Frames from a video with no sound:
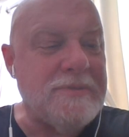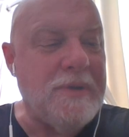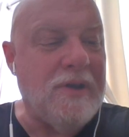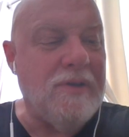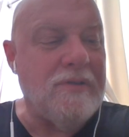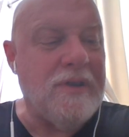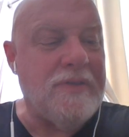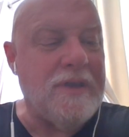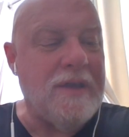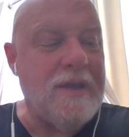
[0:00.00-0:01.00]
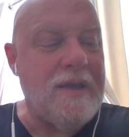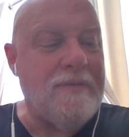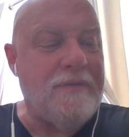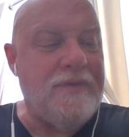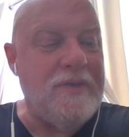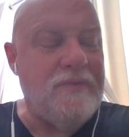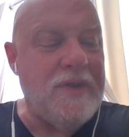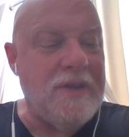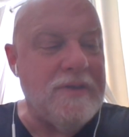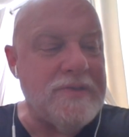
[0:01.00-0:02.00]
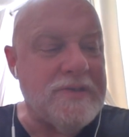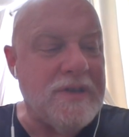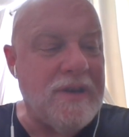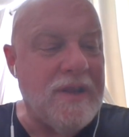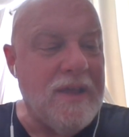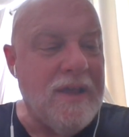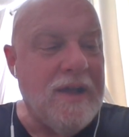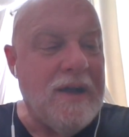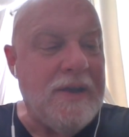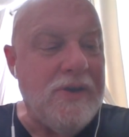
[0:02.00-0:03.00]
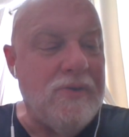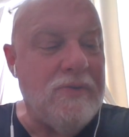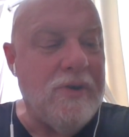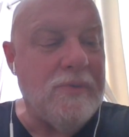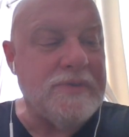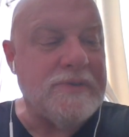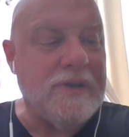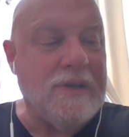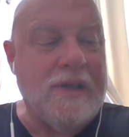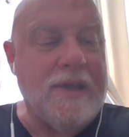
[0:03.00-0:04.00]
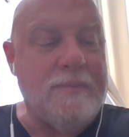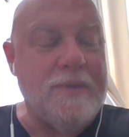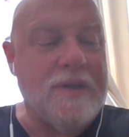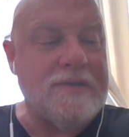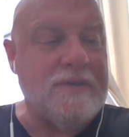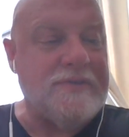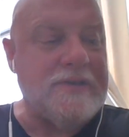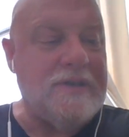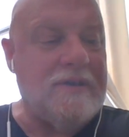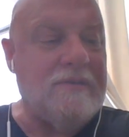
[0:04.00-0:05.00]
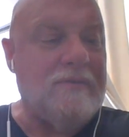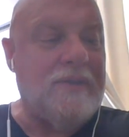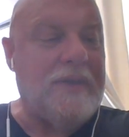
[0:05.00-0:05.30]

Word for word: to be all or nothing. I have a few videos that I know no one's going to like because I've seen what